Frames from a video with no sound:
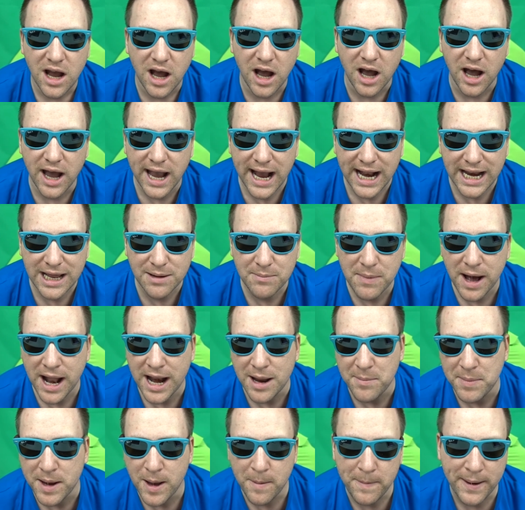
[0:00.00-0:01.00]
Ellie and
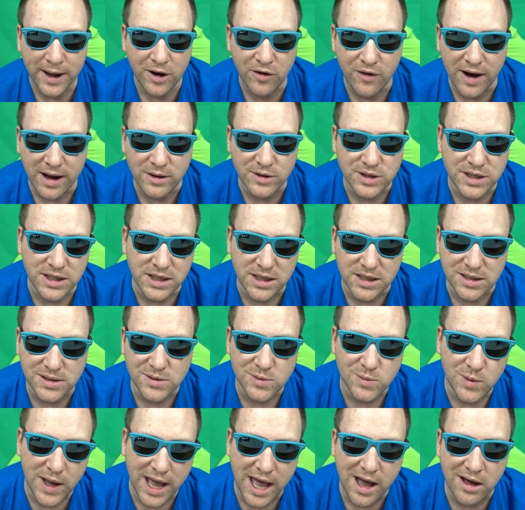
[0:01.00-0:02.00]
Miley will be a bit grouchy
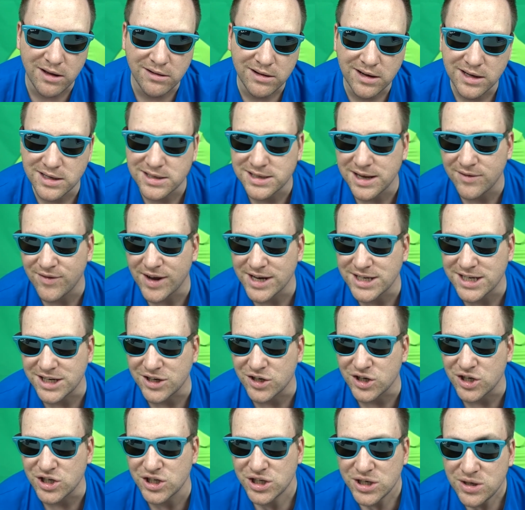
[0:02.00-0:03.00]
as well because they've
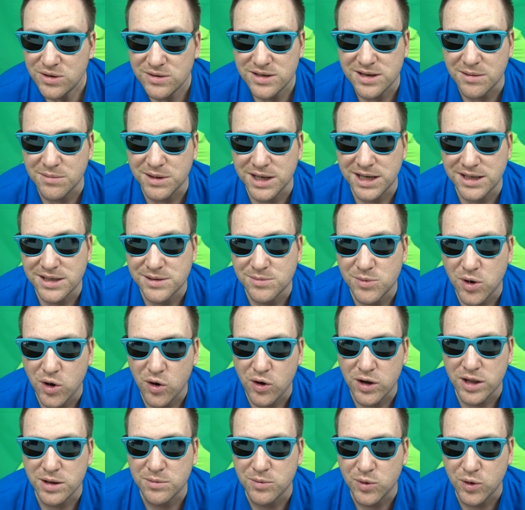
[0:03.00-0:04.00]
actually got to do something
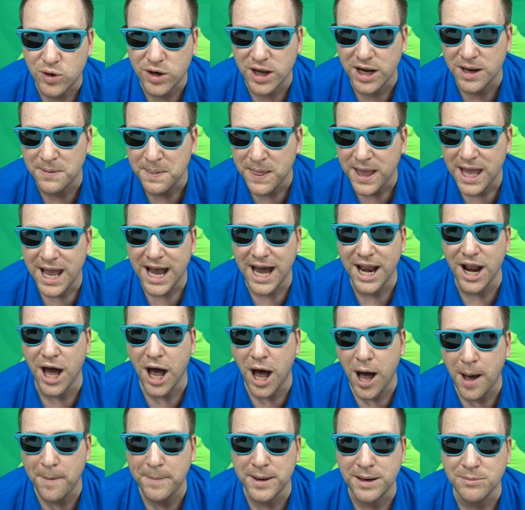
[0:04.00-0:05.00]
tomorrow in the morning. And
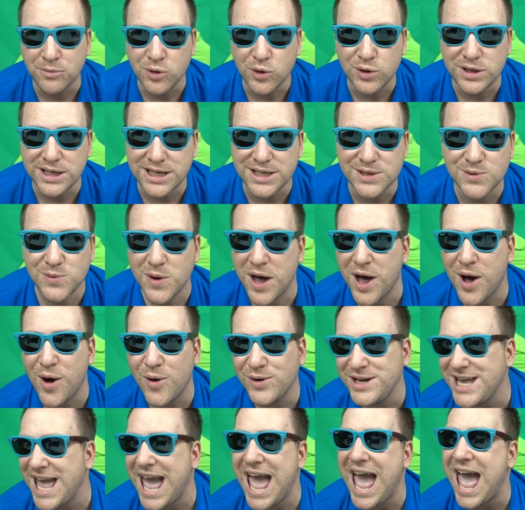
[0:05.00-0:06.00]
I'll be moody as
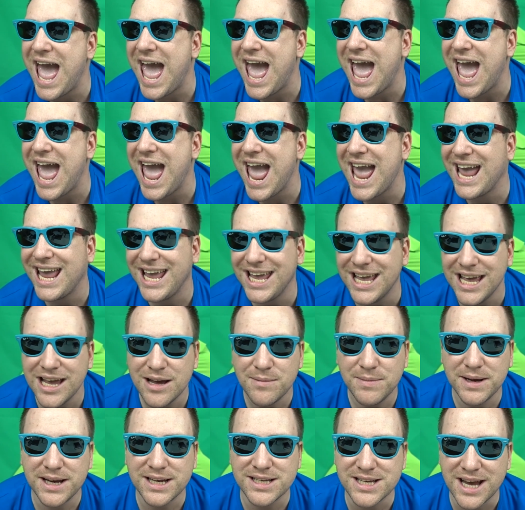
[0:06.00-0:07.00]
well, yay!
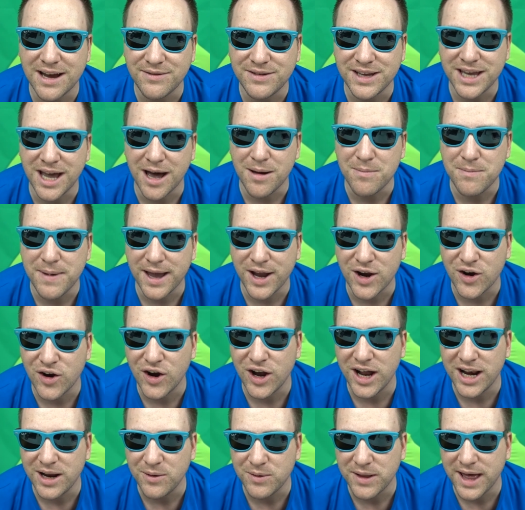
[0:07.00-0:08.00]
Because I have to get up mega
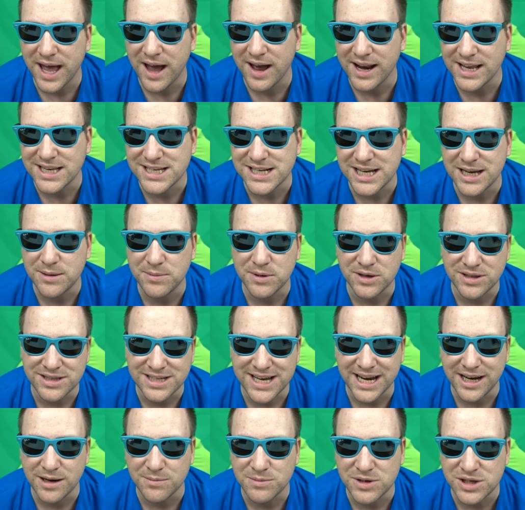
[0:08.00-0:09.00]
early without any sleep and
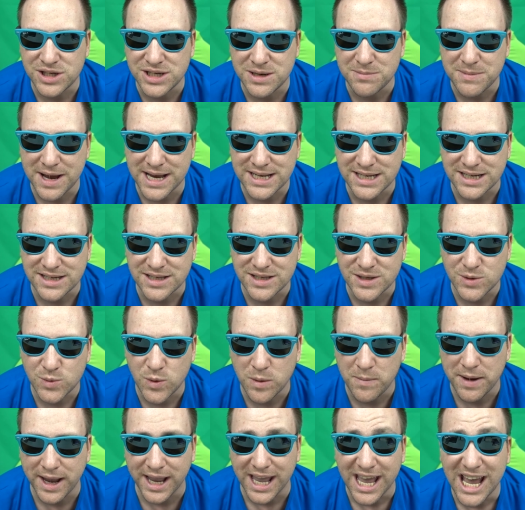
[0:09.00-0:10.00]
take them to gymnastics and
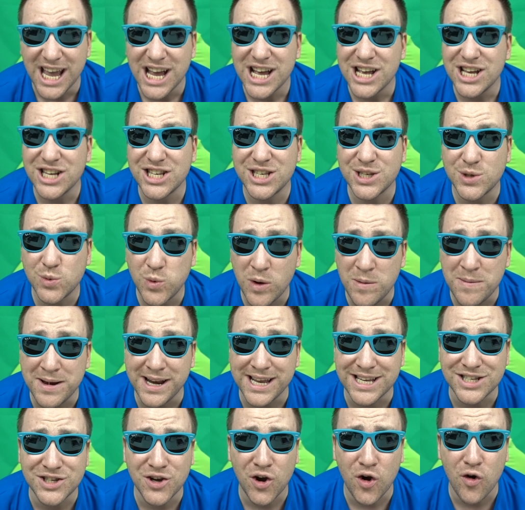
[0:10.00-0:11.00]
swimming.
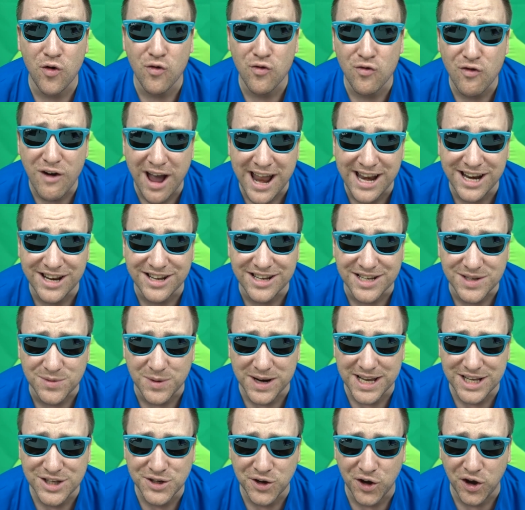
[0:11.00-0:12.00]
Swimming is horrendous
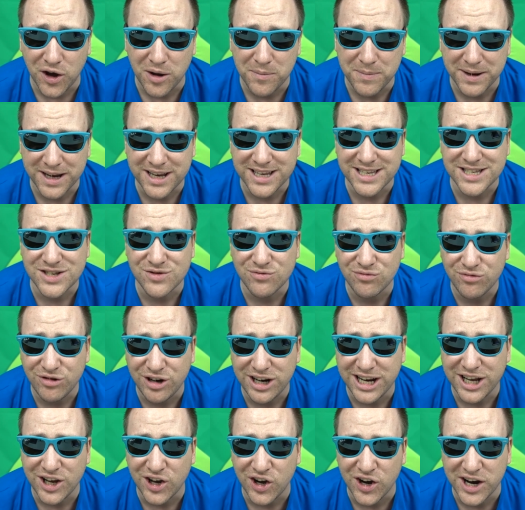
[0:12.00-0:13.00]
when it's hot because it's
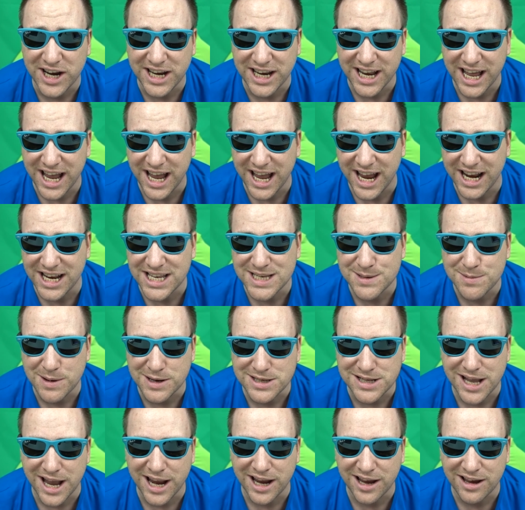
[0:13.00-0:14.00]
really hot in there and it
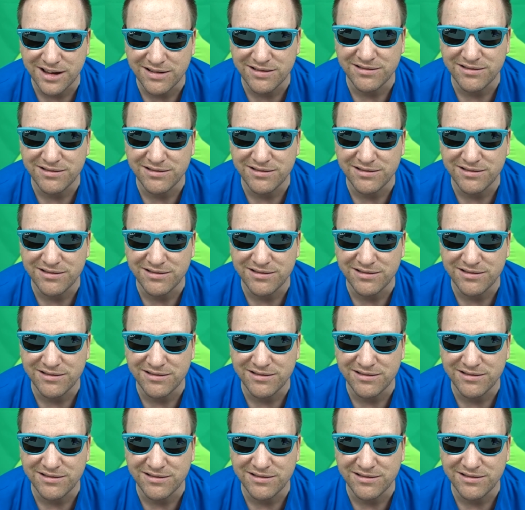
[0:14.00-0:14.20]
smells like